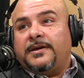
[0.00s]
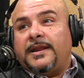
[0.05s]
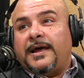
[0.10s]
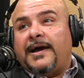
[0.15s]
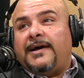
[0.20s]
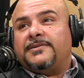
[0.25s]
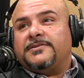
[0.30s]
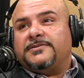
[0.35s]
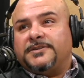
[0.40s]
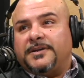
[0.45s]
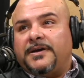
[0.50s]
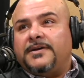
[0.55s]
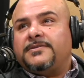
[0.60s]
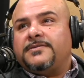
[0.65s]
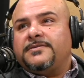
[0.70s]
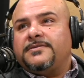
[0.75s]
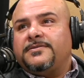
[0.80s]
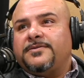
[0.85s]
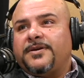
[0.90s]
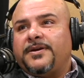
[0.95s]
asset,
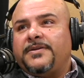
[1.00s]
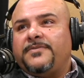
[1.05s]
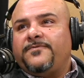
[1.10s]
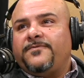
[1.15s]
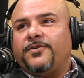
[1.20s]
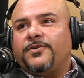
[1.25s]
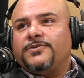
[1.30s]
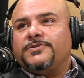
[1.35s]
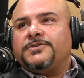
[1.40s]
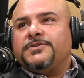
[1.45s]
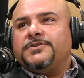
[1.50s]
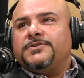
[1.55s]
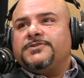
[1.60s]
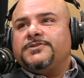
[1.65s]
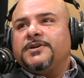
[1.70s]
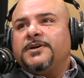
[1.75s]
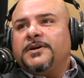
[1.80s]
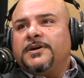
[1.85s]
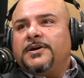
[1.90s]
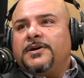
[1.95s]
right? Versus
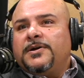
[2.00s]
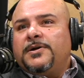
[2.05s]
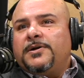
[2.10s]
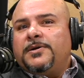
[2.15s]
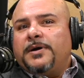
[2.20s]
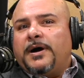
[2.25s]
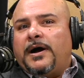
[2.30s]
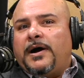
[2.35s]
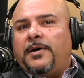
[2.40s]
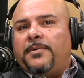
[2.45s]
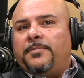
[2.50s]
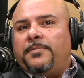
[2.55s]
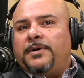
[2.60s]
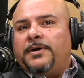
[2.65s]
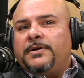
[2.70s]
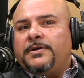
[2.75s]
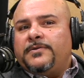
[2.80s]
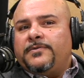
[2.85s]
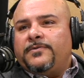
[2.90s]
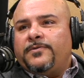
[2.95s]

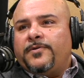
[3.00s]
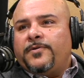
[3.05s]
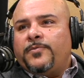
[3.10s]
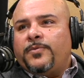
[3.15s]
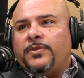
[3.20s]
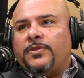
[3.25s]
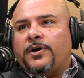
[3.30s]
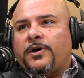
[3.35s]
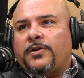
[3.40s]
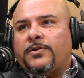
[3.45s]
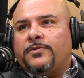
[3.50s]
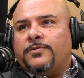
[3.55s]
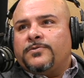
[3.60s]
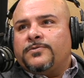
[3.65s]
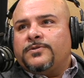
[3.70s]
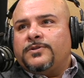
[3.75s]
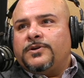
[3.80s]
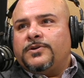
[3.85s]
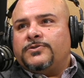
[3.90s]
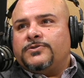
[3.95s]
with auto,
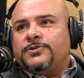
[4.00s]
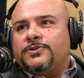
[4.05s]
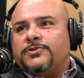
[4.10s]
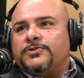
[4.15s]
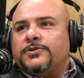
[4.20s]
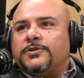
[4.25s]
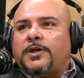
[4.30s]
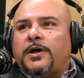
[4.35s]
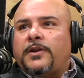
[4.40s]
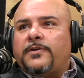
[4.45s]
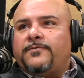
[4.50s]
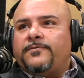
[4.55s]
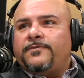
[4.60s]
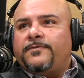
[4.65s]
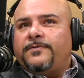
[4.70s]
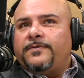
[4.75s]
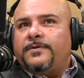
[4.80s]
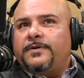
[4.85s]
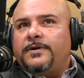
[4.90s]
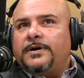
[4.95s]
there's a lot
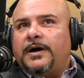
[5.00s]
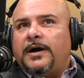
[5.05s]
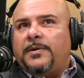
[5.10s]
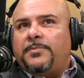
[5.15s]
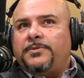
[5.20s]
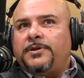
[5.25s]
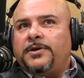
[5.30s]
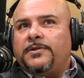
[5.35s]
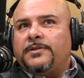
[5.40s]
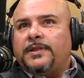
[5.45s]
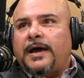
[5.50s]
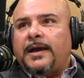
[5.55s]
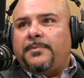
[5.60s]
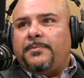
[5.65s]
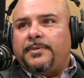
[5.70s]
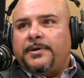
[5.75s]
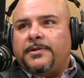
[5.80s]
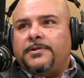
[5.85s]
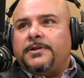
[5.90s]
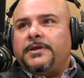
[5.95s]
of
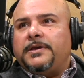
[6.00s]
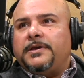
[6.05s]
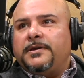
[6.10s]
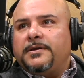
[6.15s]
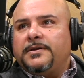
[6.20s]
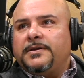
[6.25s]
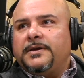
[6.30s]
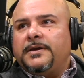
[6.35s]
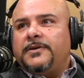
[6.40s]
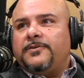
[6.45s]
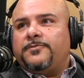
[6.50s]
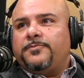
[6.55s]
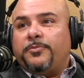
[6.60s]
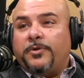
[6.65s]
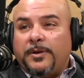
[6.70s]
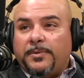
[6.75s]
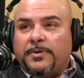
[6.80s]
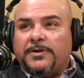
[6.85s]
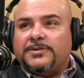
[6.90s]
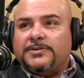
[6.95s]
liability is
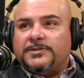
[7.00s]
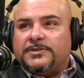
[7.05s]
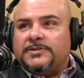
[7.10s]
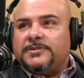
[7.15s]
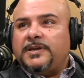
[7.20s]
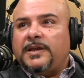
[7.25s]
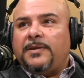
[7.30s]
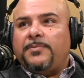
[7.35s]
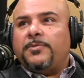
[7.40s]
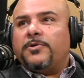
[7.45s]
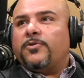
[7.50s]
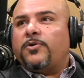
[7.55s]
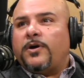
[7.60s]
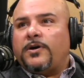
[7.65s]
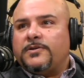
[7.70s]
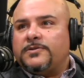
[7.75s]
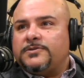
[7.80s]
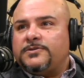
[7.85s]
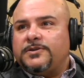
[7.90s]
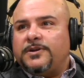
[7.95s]
pretty much the same
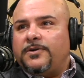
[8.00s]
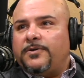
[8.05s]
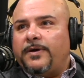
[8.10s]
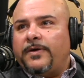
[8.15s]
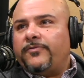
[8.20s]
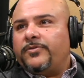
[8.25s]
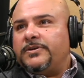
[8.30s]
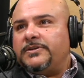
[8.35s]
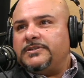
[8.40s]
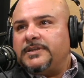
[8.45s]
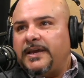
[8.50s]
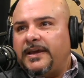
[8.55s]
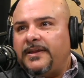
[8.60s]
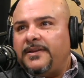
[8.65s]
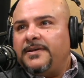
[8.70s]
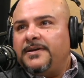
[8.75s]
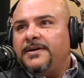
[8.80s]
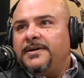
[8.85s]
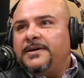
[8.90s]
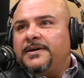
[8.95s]
across every state.
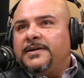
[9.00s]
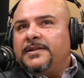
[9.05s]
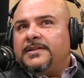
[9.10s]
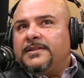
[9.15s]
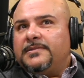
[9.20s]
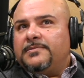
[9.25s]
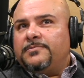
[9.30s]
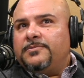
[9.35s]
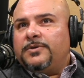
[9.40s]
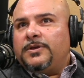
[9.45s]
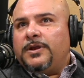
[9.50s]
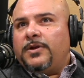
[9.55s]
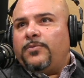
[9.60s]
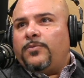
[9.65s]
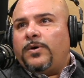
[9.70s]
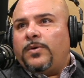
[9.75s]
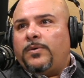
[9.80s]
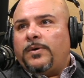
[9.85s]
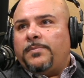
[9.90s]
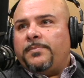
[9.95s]

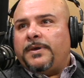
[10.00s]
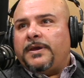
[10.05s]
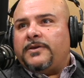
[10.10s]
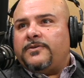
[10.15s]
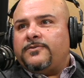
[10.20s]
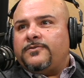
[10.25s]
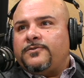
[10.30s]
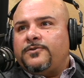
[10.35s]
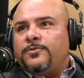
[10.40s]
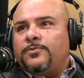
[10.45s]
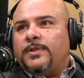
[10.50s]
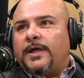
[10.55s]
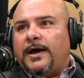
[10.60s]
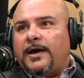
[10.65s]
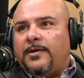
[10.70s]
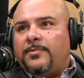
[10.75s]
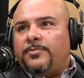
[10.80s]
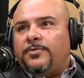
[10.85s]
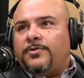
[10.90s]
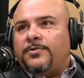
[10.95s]
What makes you
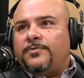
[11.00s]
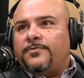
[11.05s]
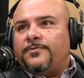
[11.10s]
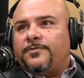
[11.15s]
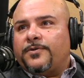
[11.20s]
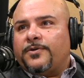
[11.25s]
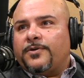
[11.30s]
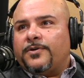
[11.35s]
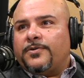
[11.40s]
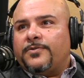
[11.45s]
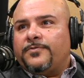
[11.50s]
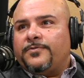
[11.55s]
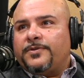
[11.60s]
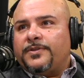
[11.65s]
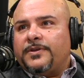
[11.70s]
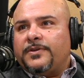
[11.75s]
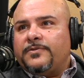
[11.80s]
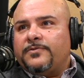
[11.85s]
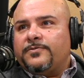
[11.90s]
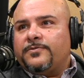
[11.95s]
liable for
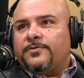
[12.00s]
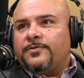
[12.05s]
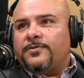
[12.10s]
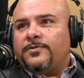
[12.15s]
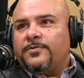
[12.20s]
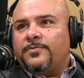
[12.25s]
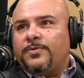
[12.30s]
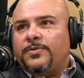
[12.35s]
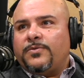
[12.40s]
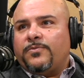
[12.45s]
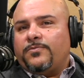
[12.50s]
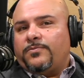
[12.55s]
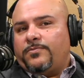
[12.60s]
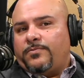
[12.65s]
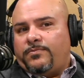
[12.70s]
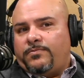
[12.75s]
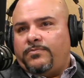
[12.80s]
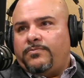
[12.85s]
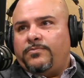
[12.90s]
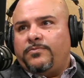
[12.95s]
things
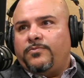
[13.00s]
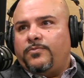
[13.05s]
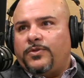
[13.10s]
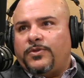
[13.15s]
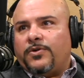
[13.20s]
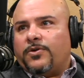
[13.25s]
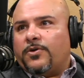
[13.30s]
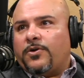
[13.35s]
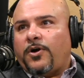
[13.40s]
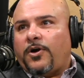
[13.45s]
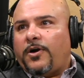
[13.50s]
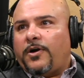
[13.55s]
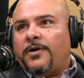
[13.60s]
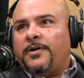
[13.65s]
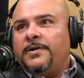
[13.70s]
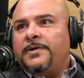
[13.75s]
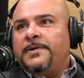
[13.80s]
with your car.